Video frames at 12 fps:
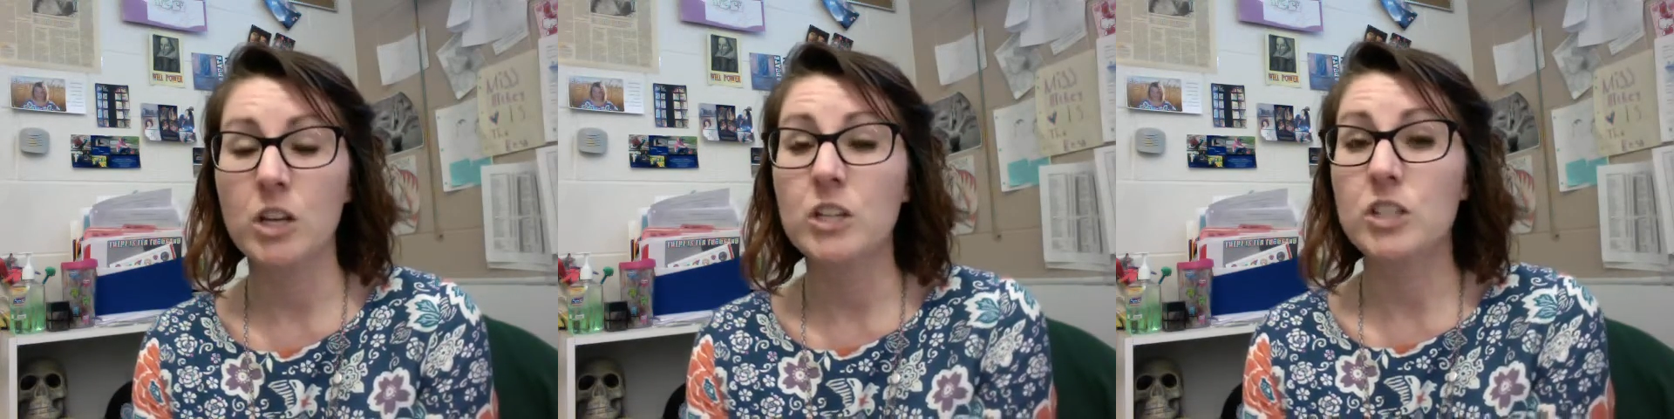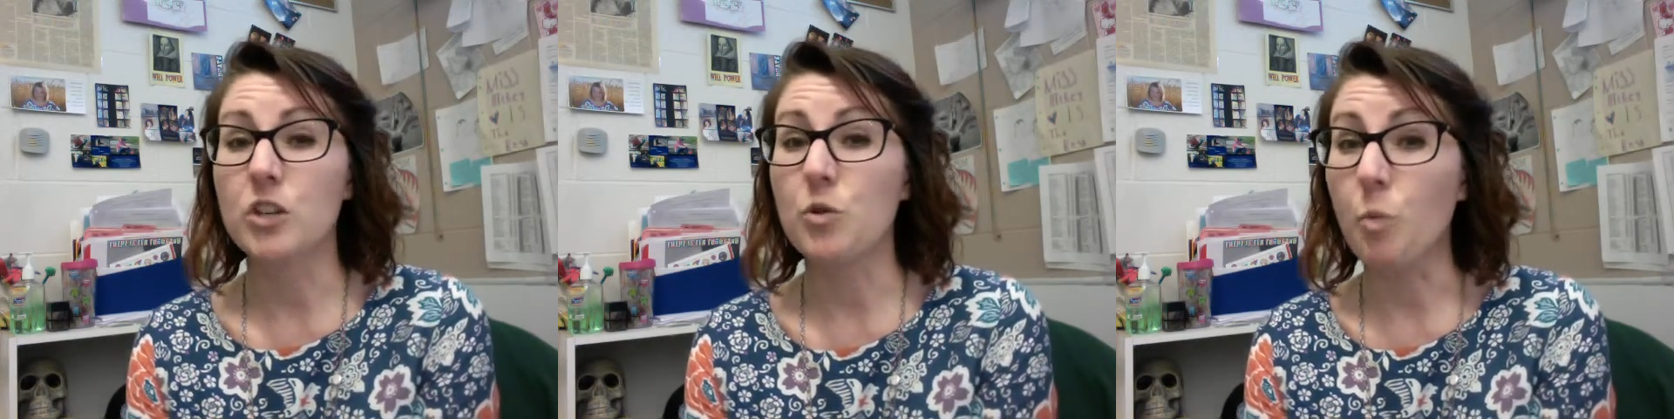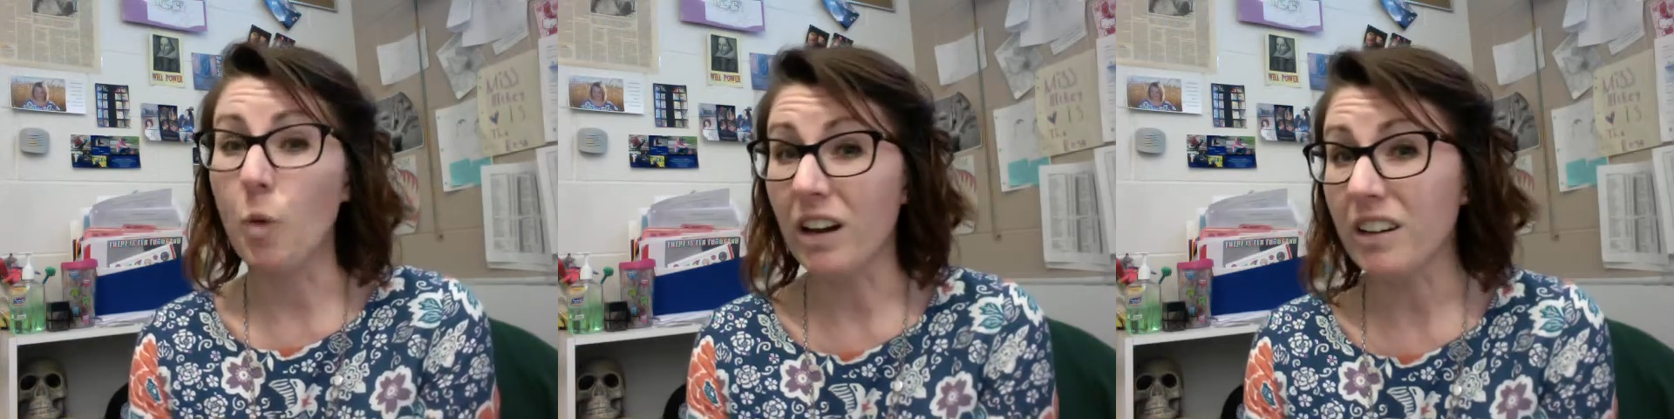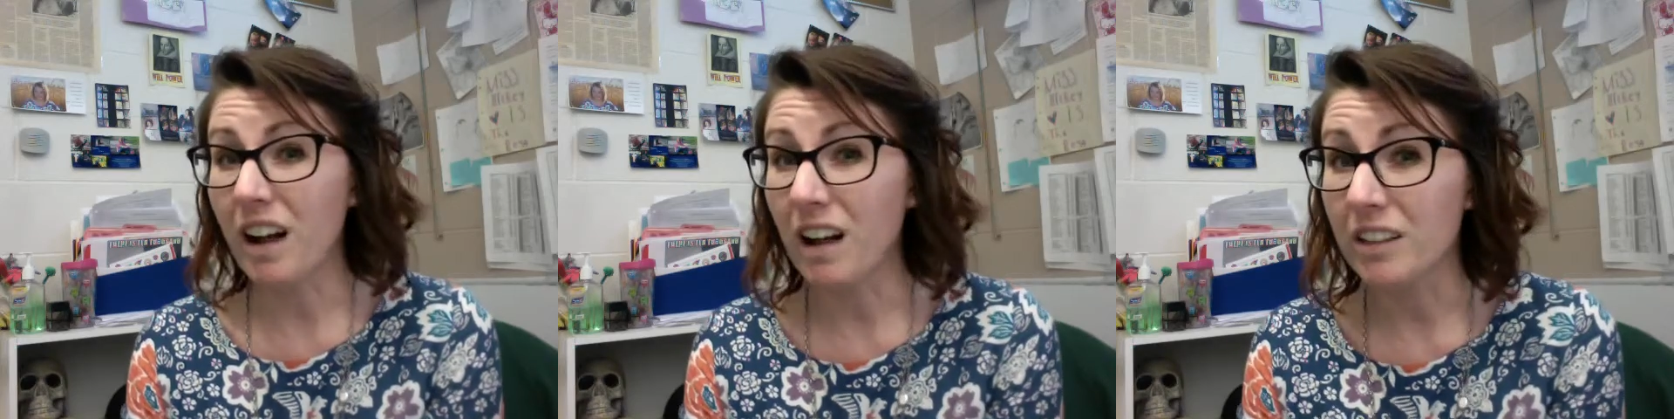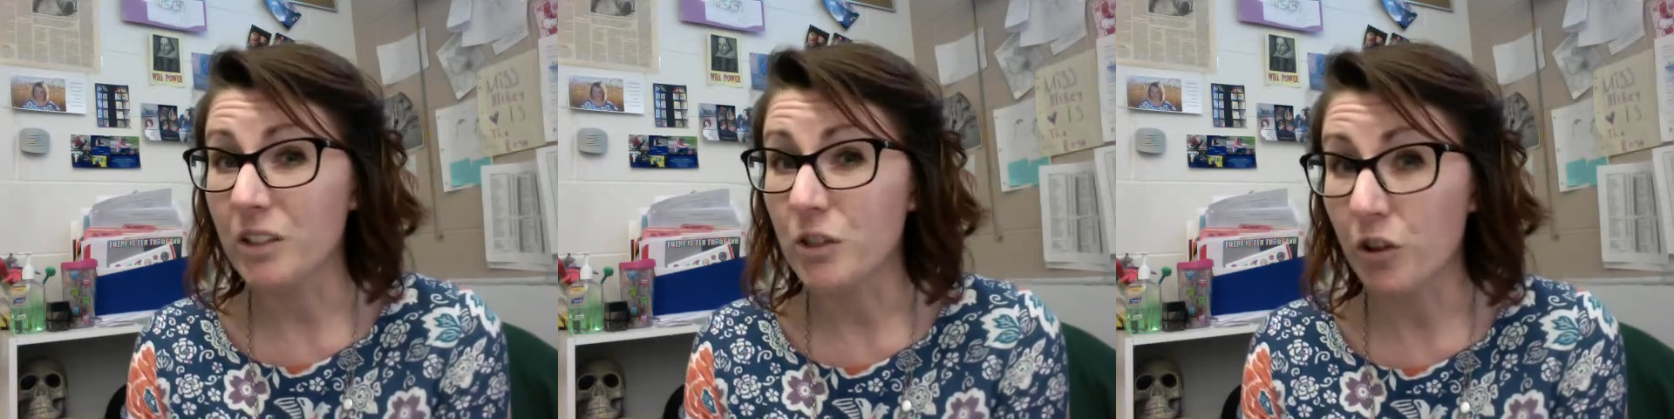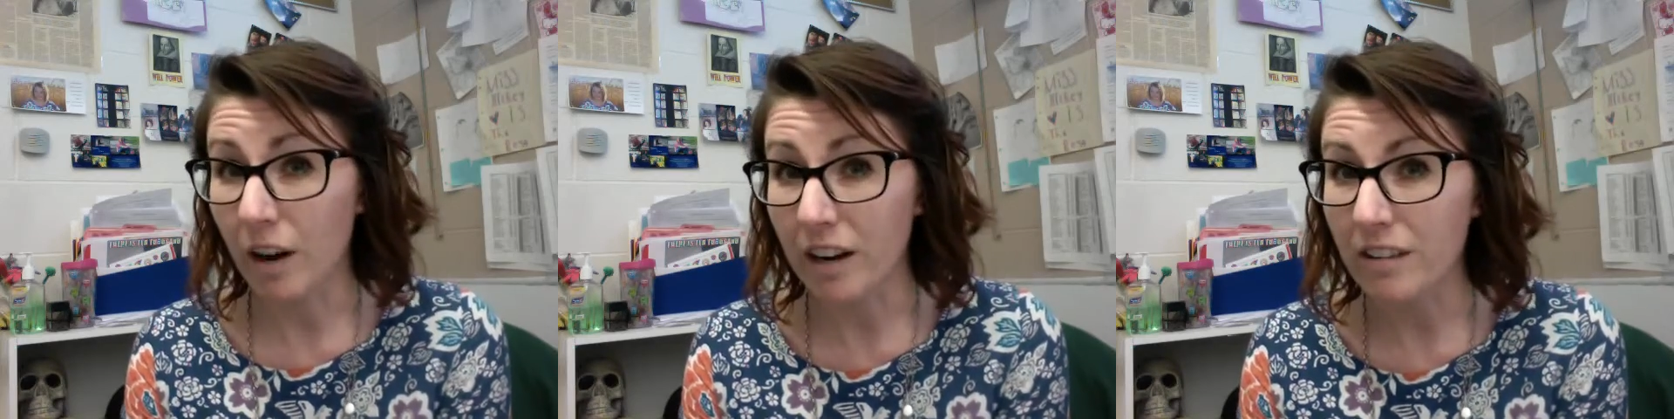Do you want college
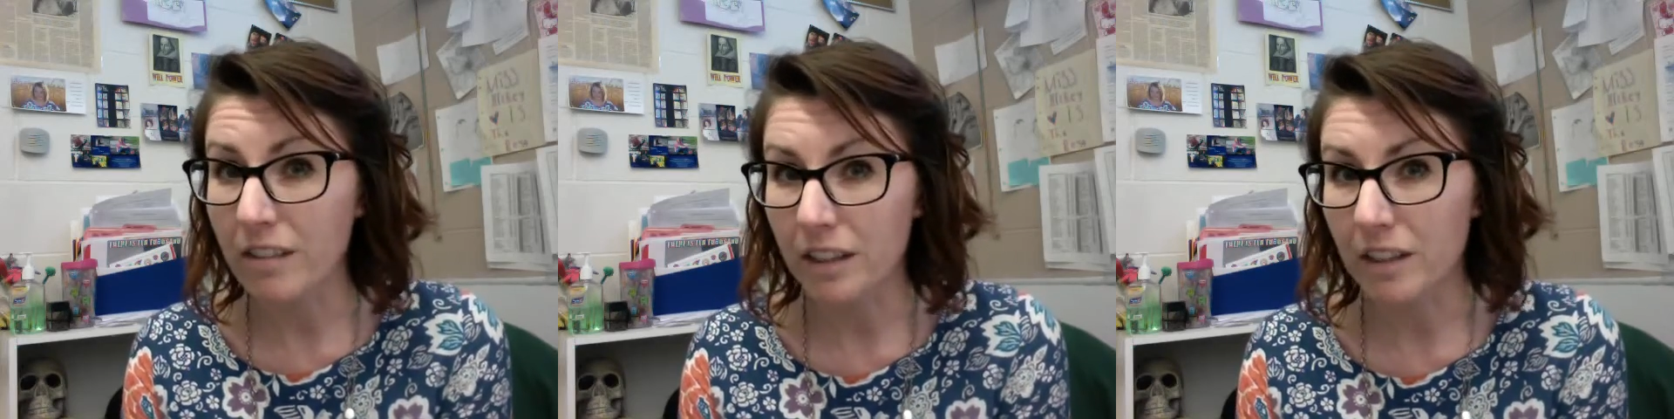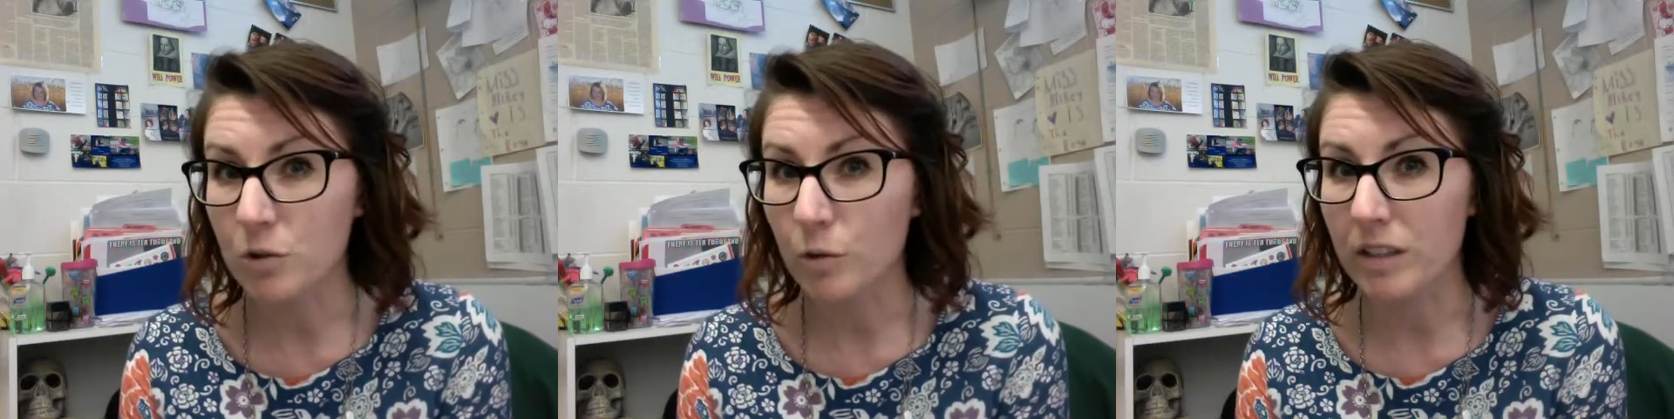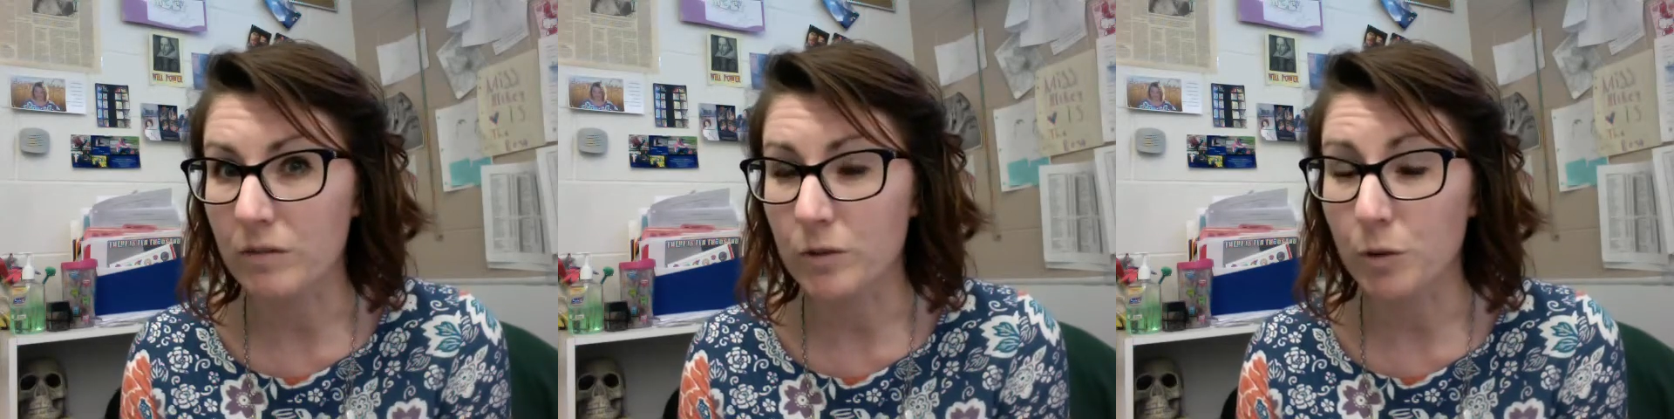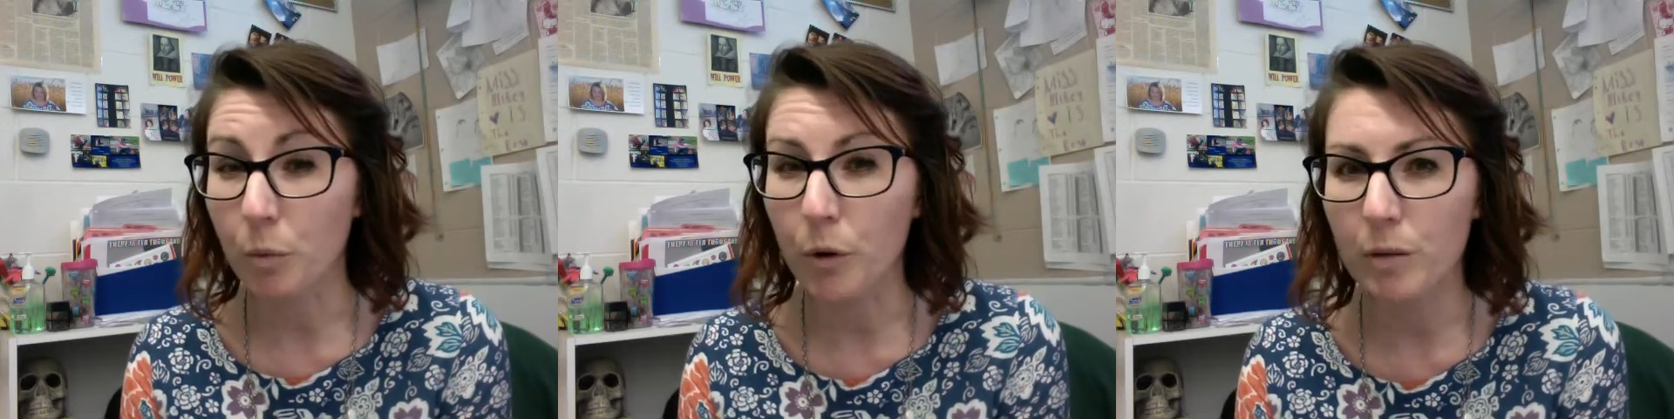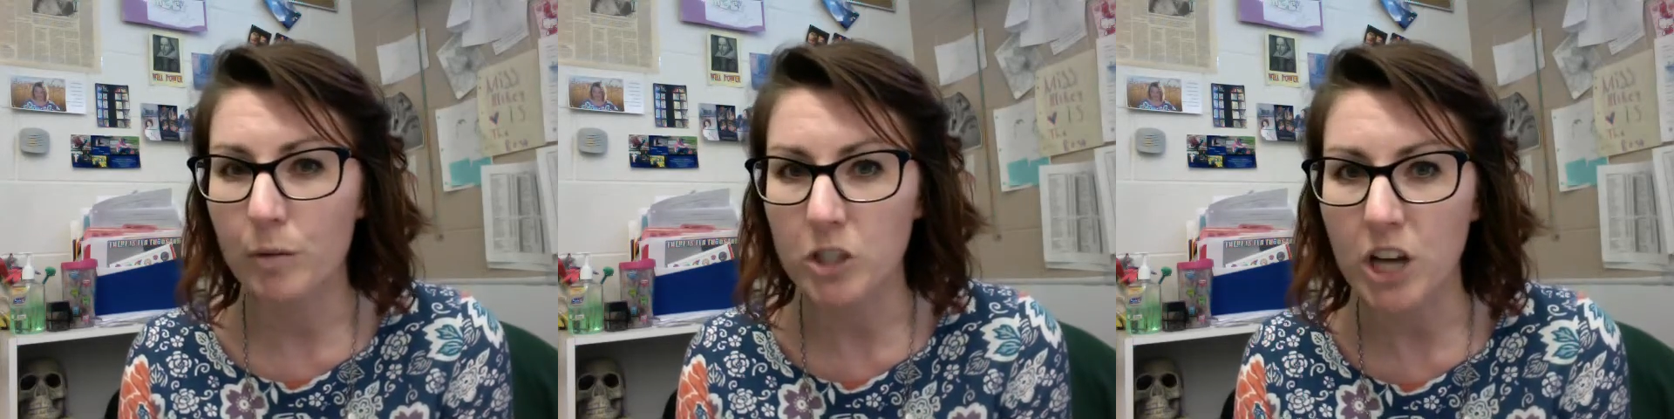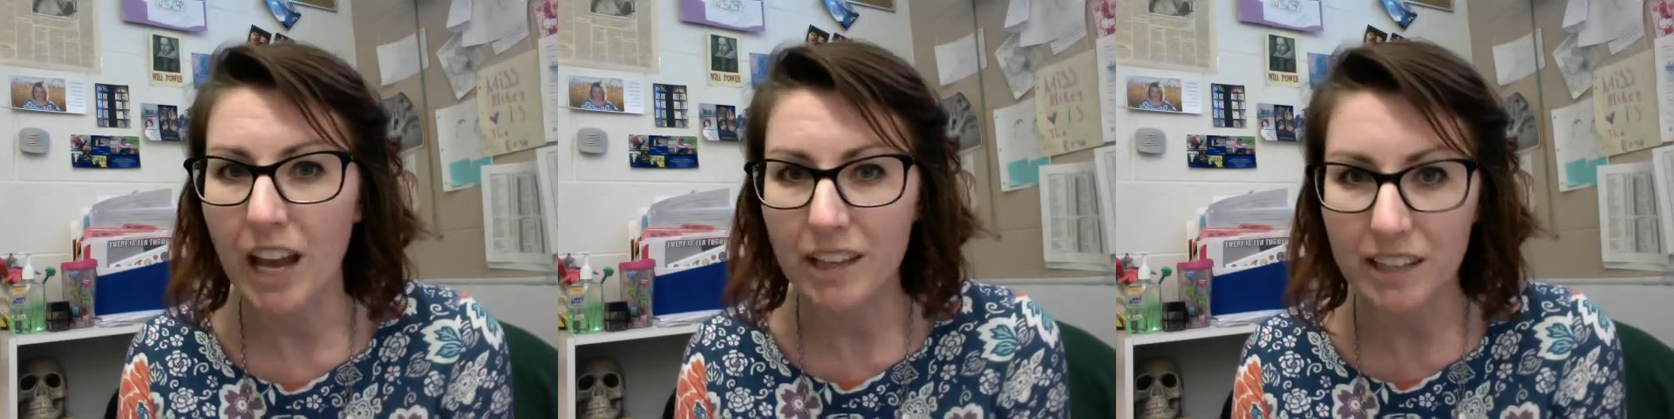credit that can transfer to pretty
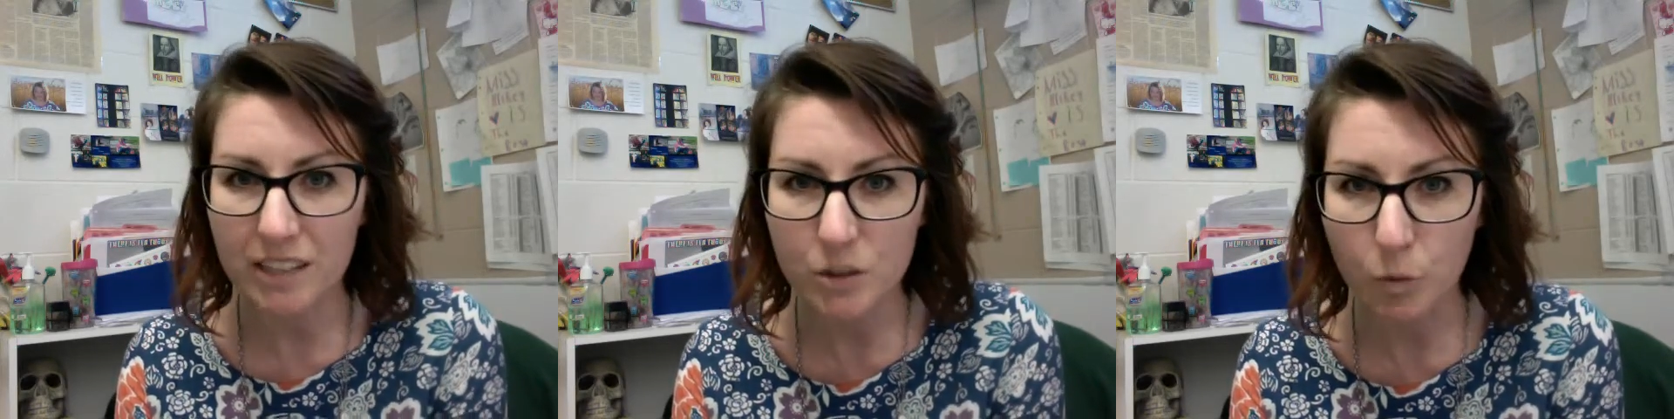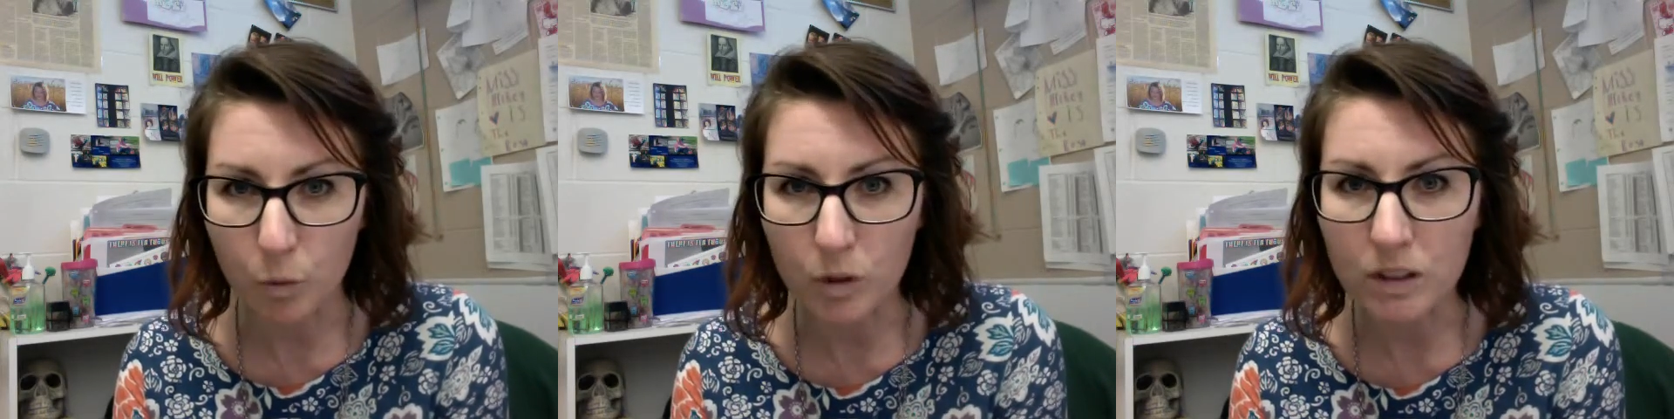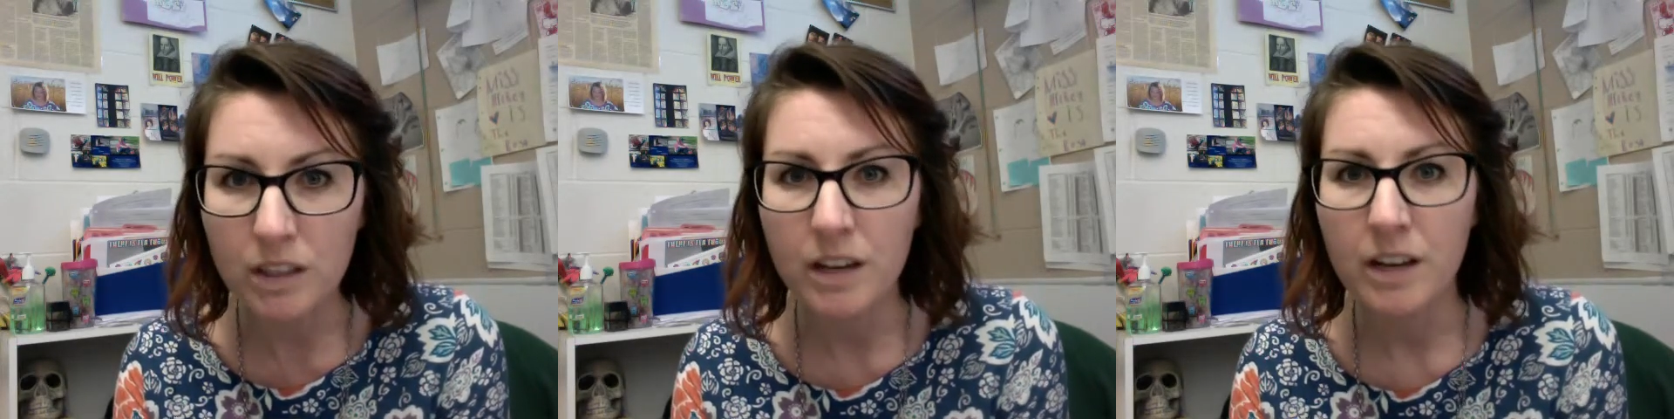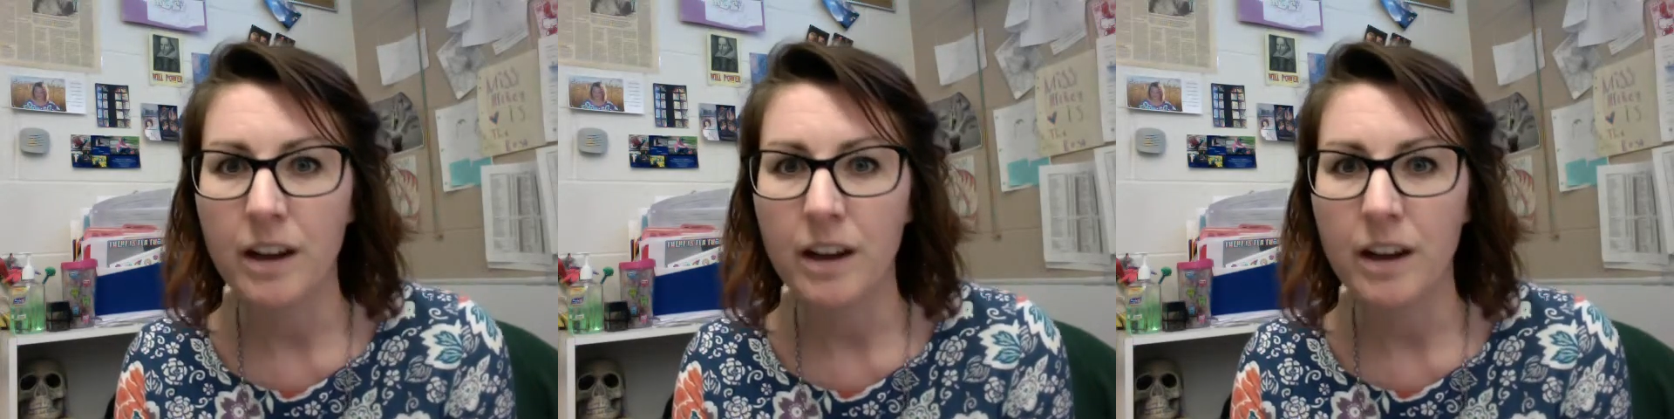much any school